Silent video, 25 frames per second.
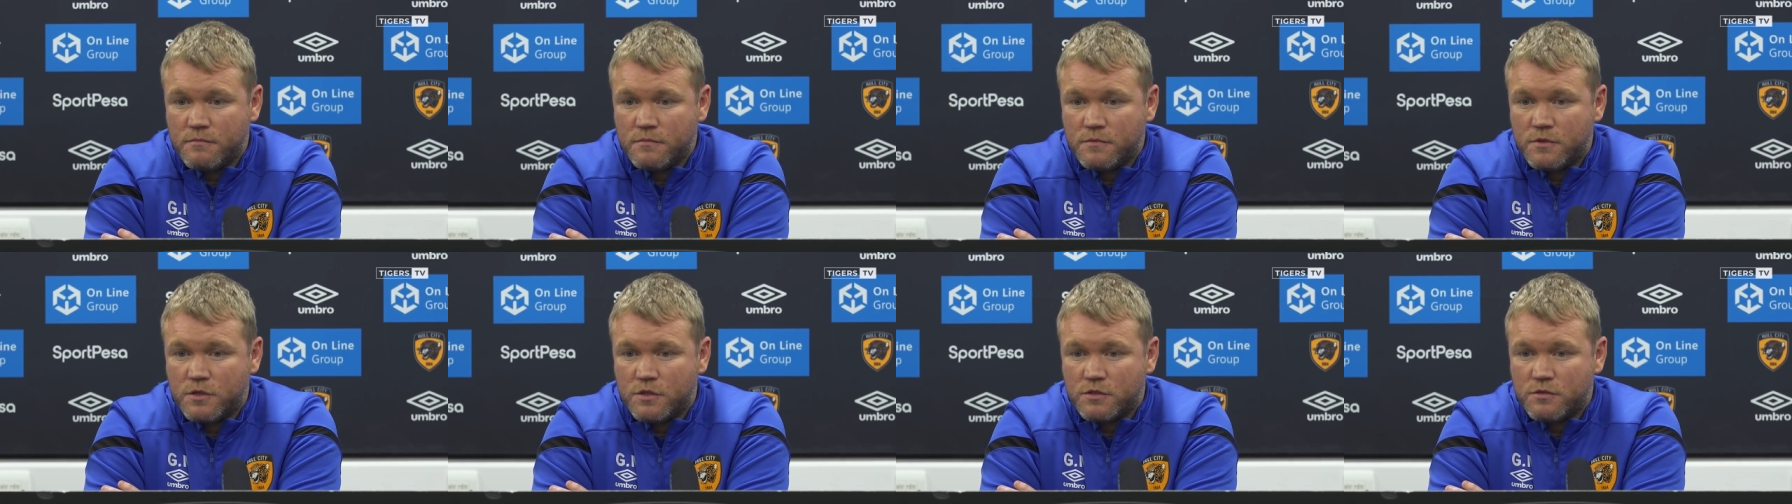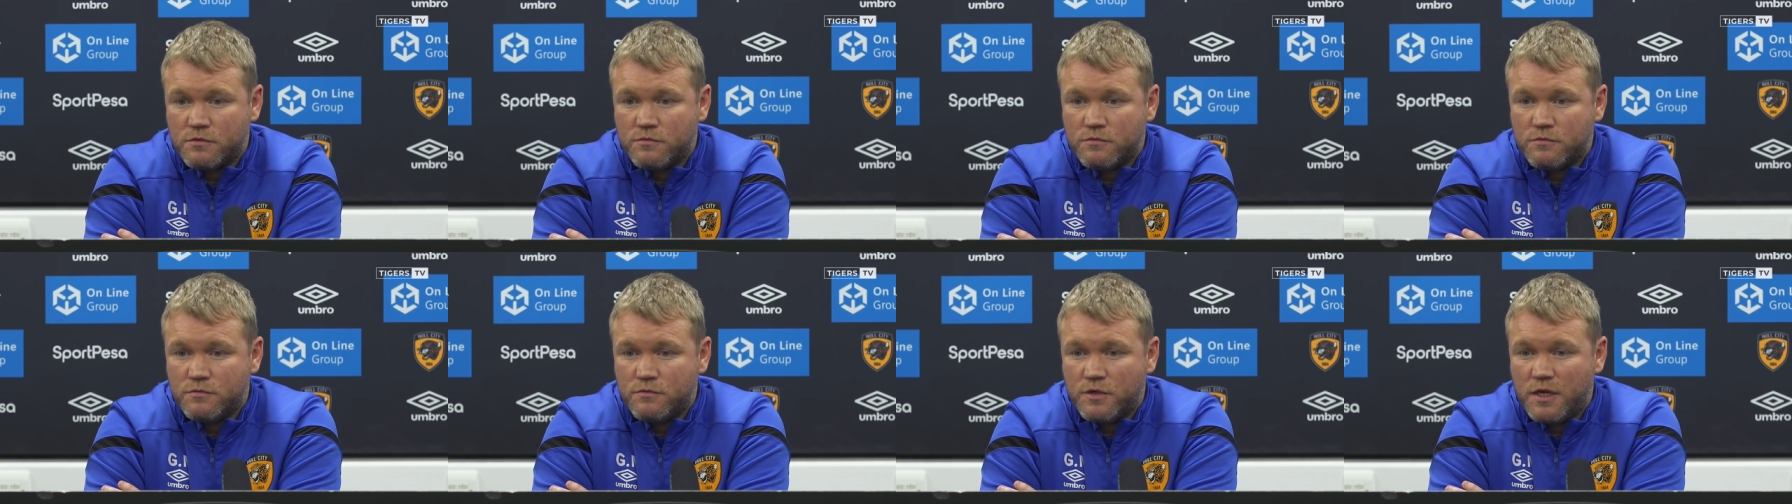
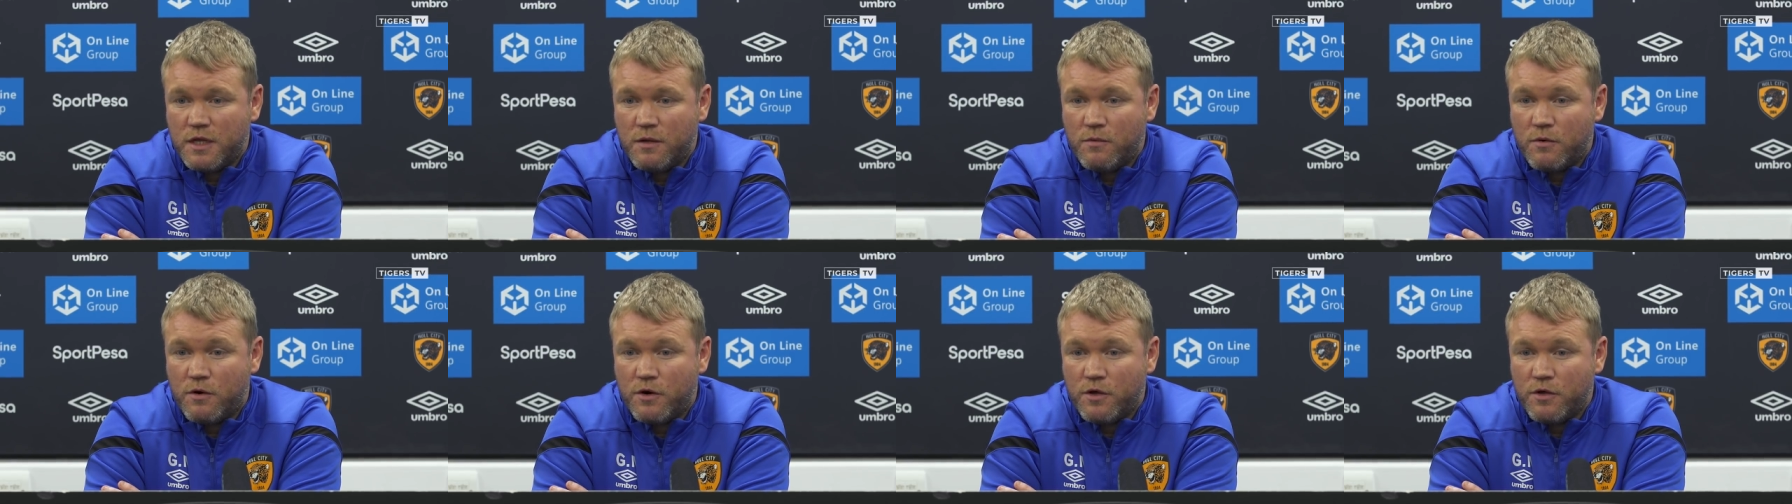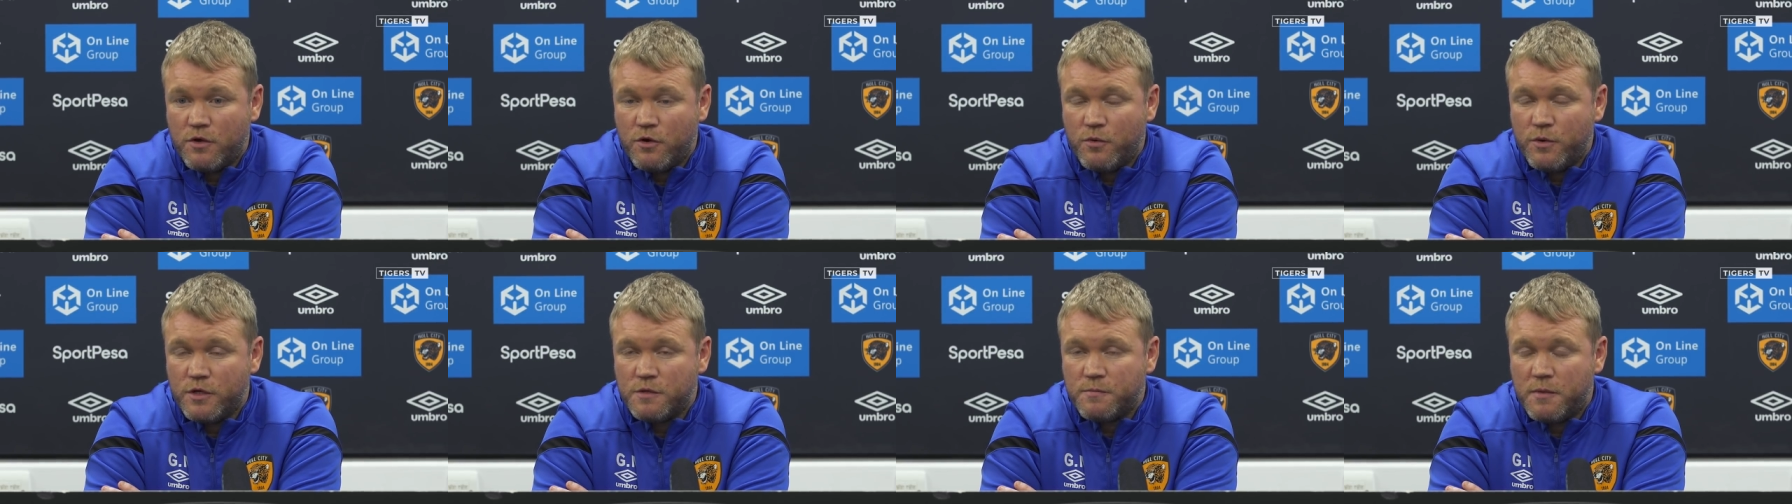doesn't really
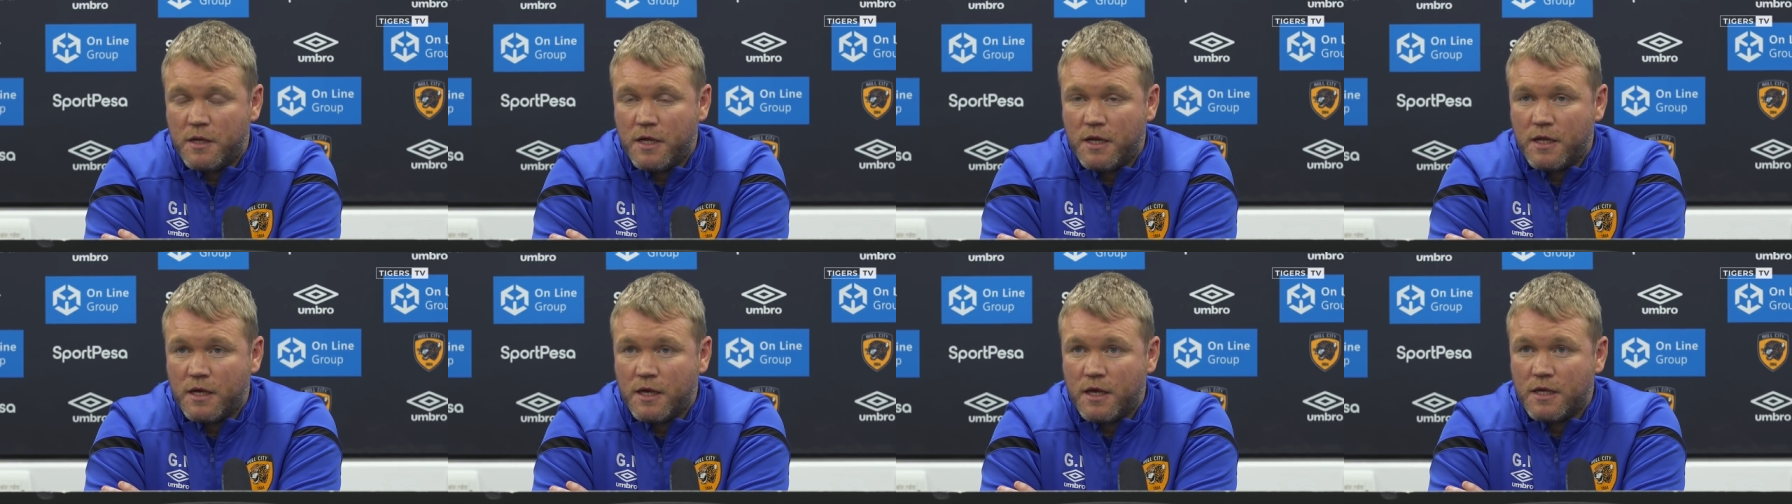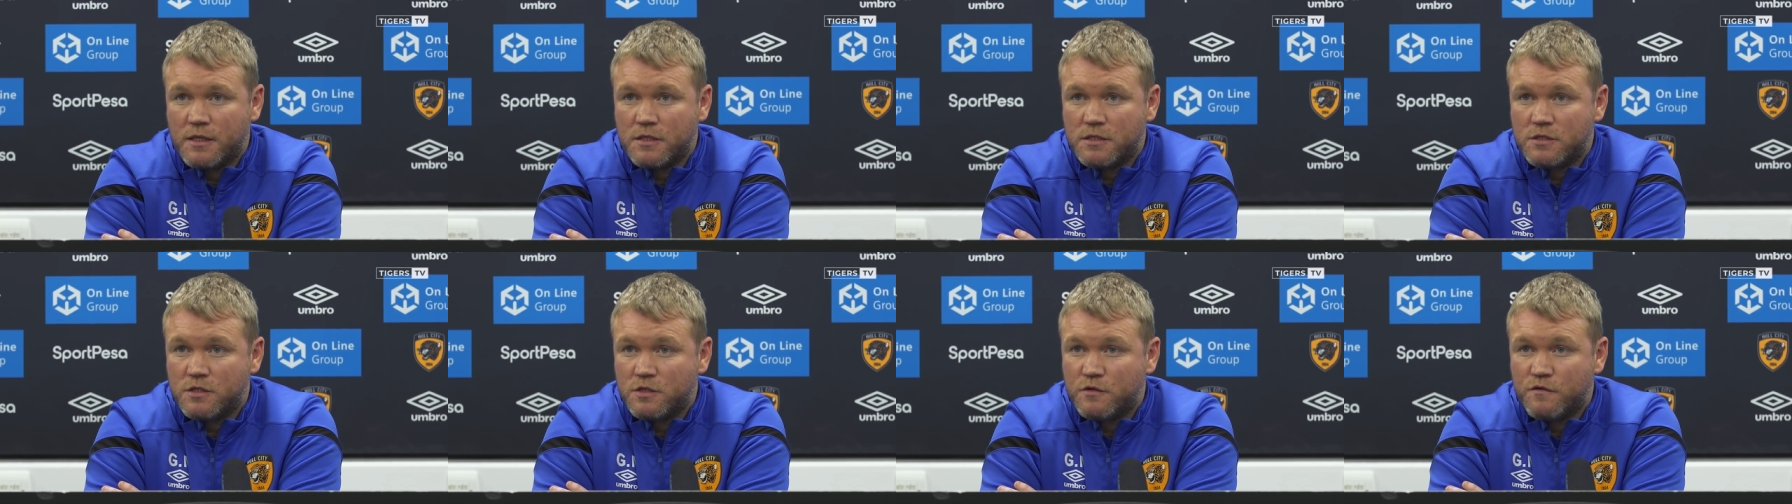worry who he's playing against,